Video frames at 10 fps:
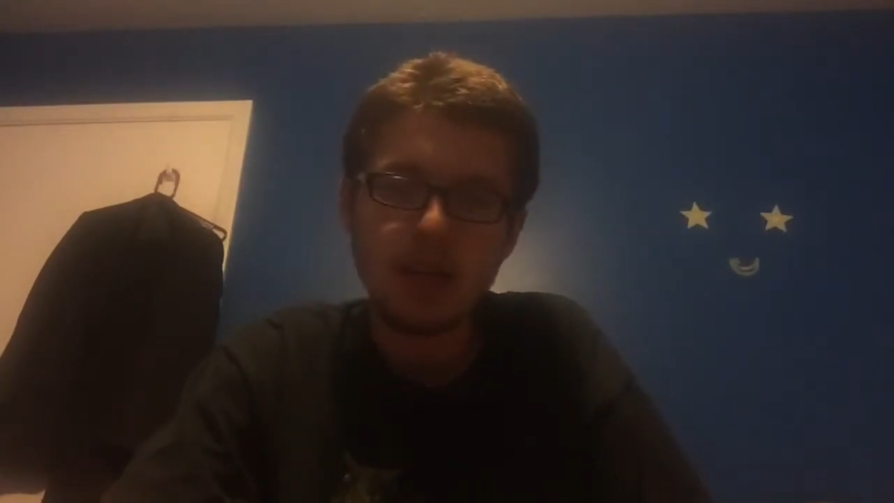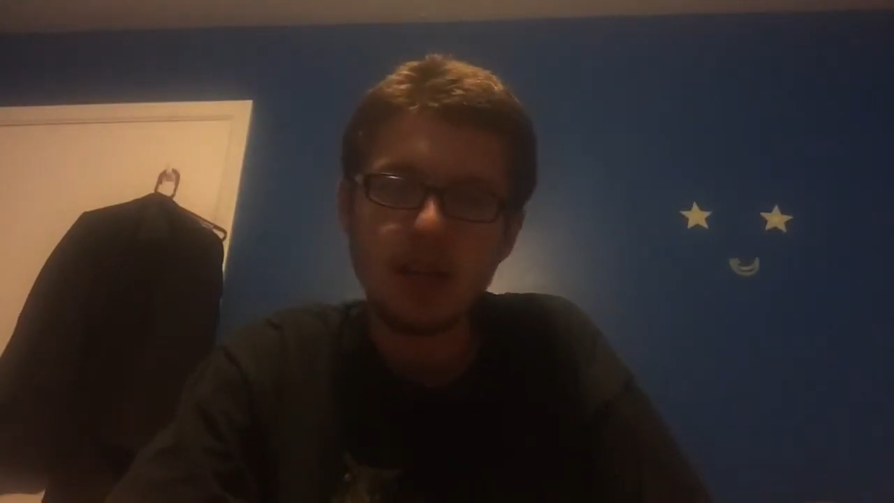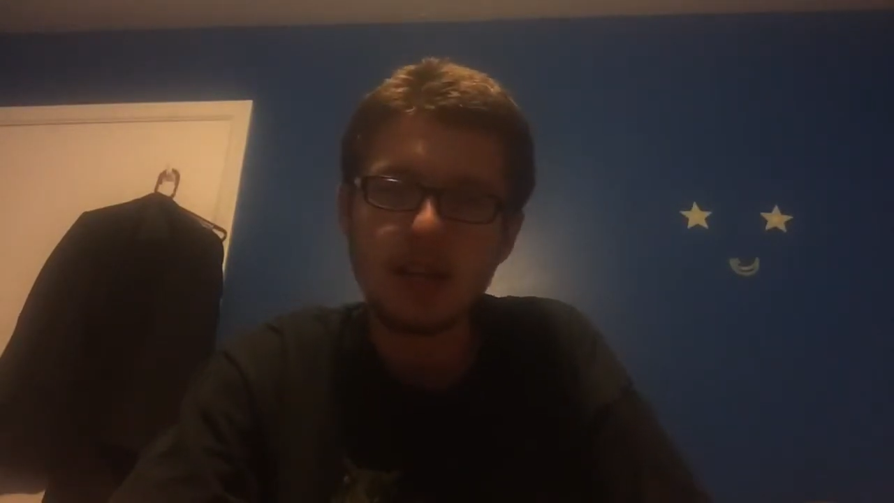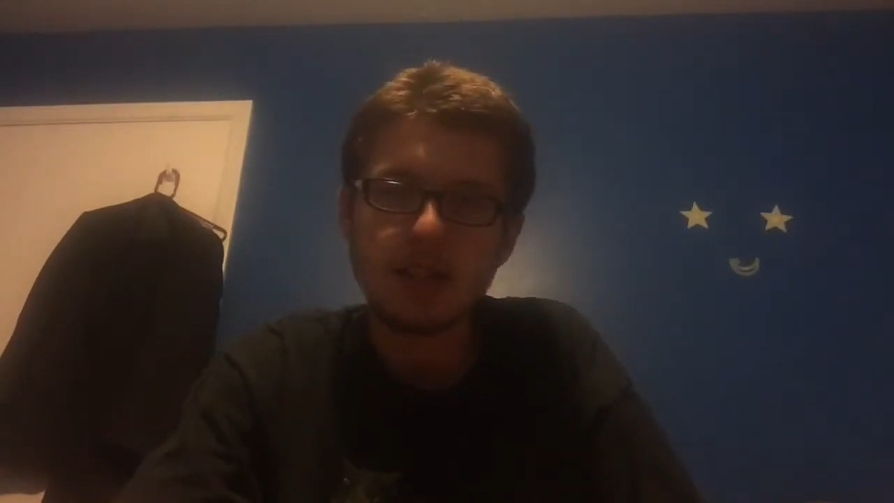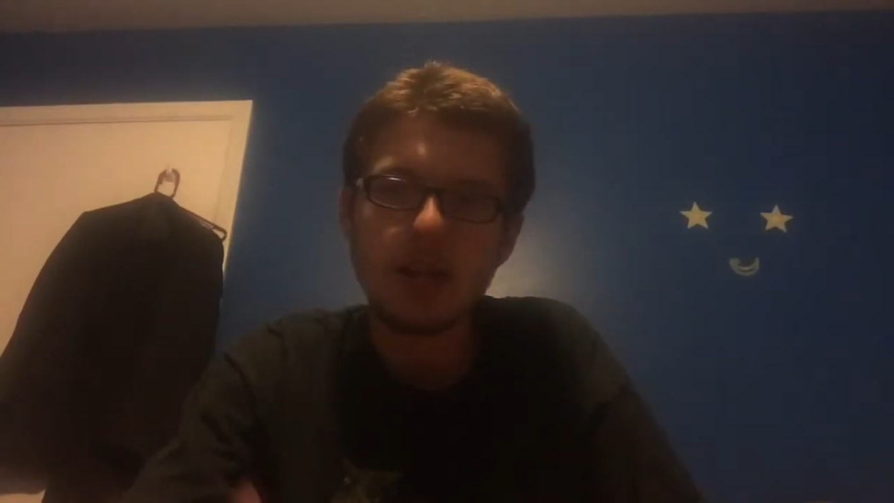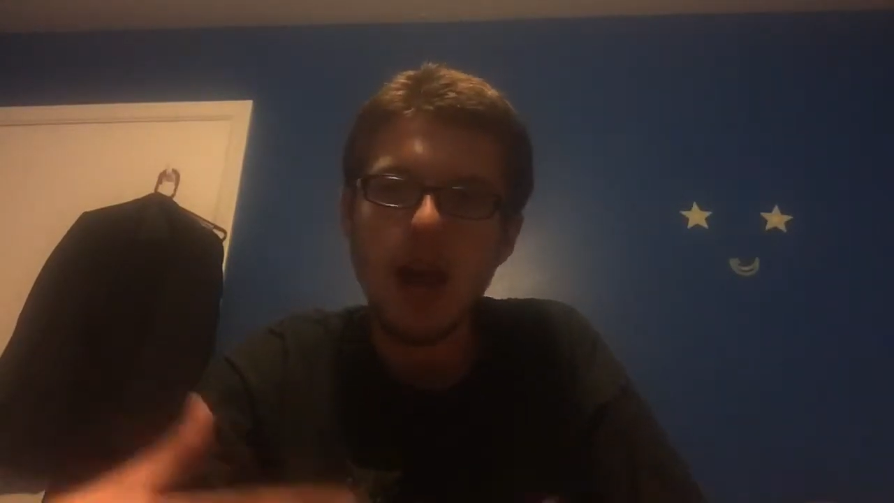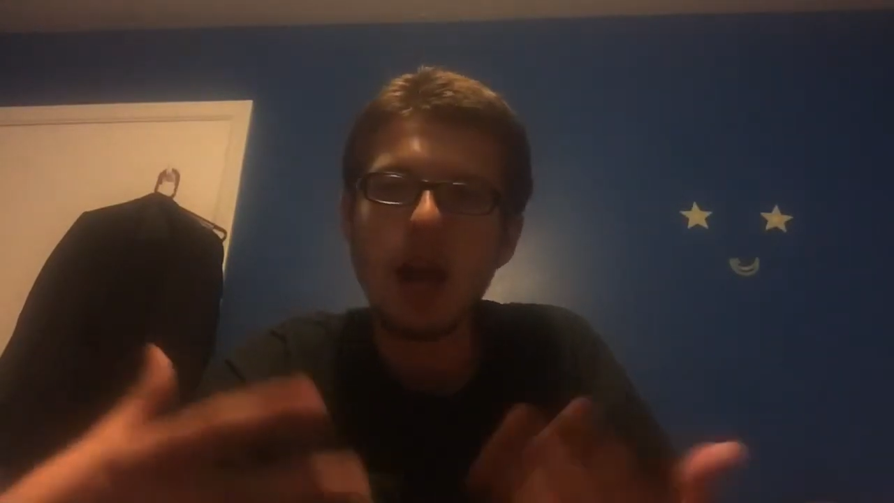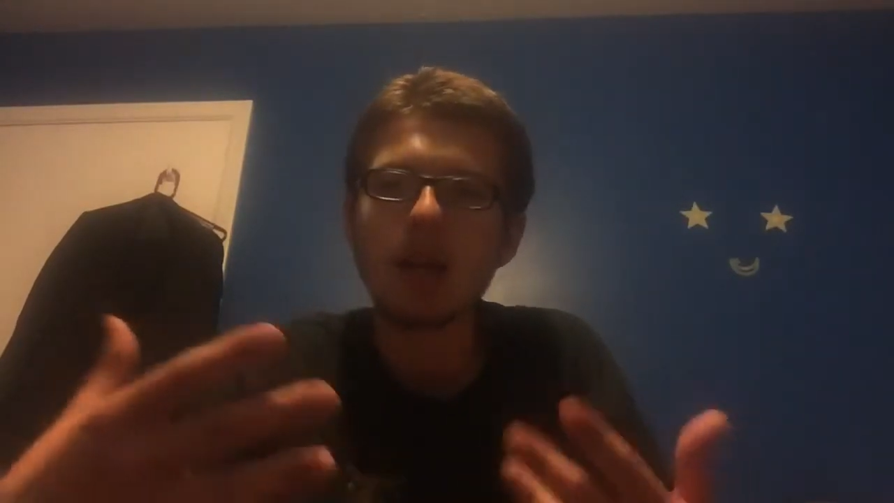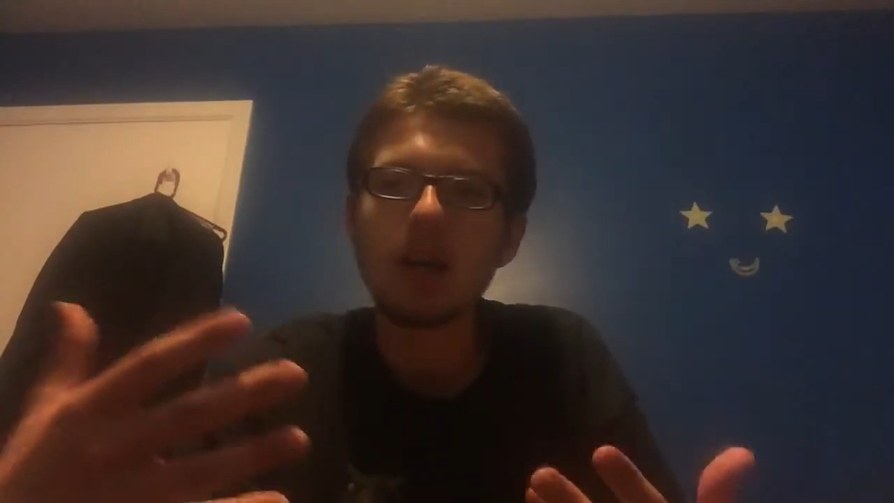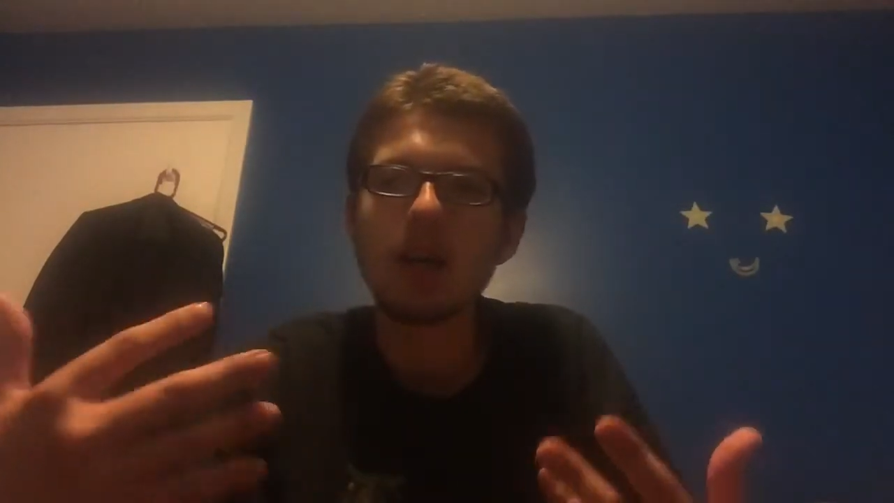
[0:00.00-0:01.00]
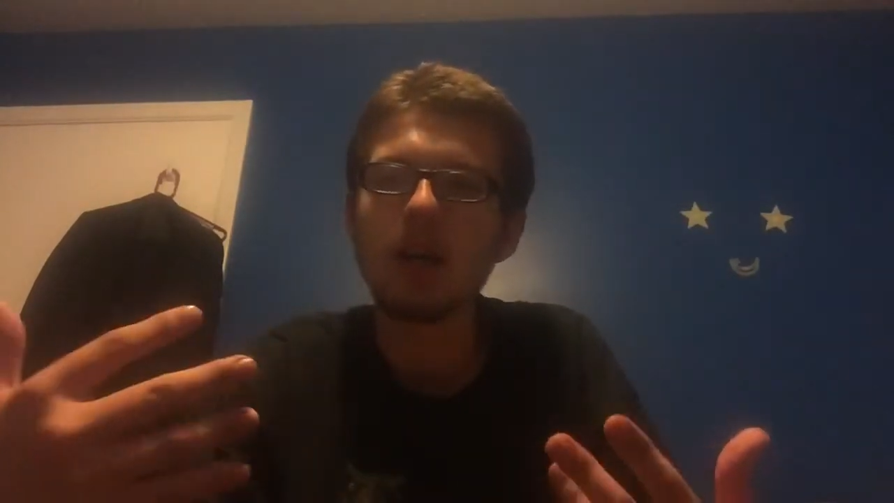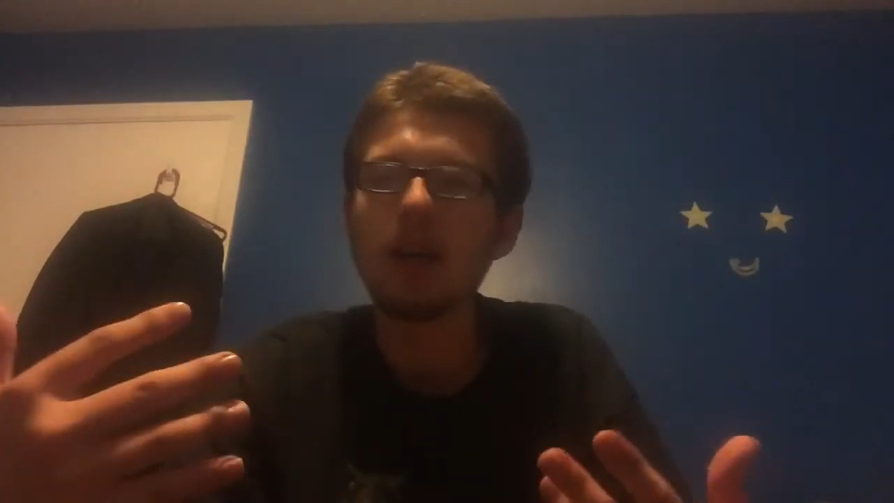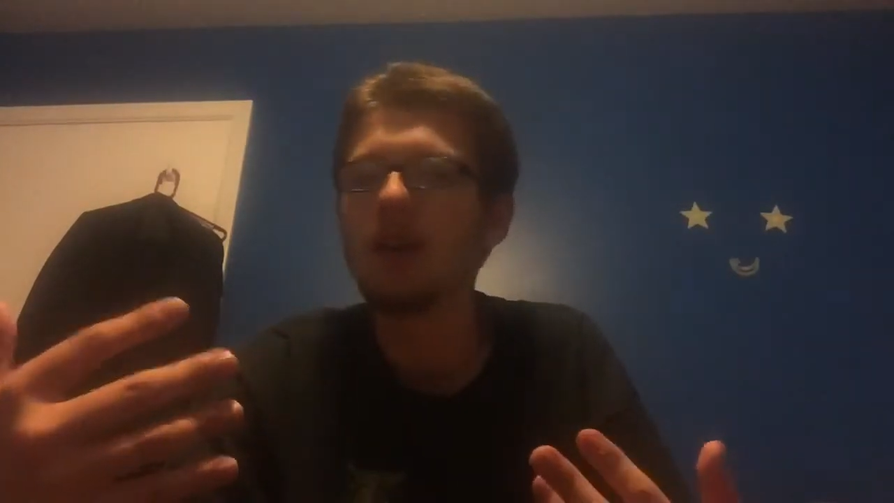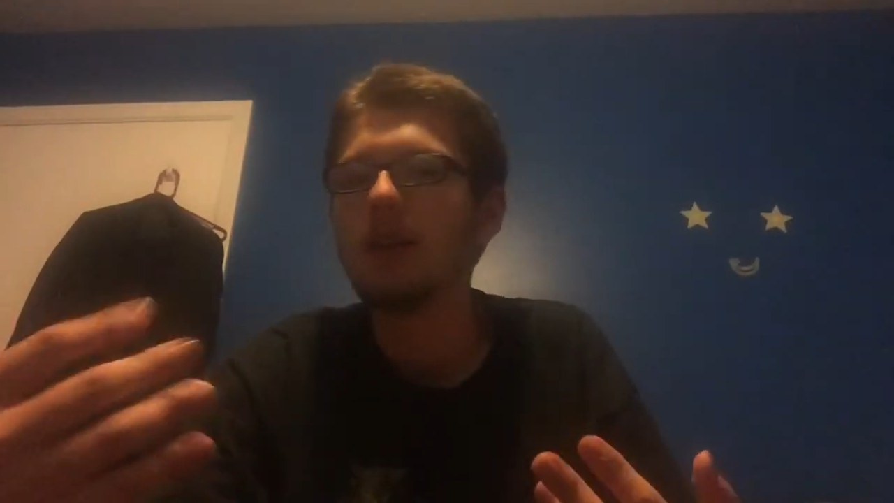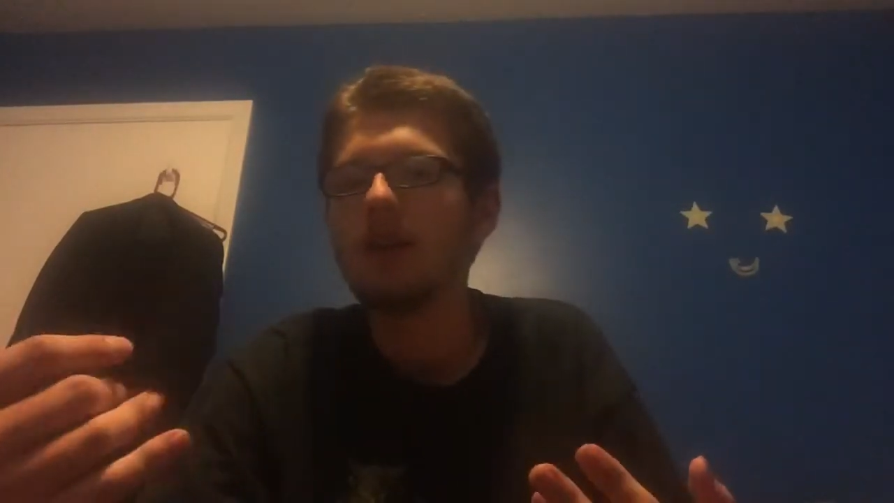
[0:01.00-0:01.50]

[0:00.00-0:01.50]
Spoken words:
it's kind of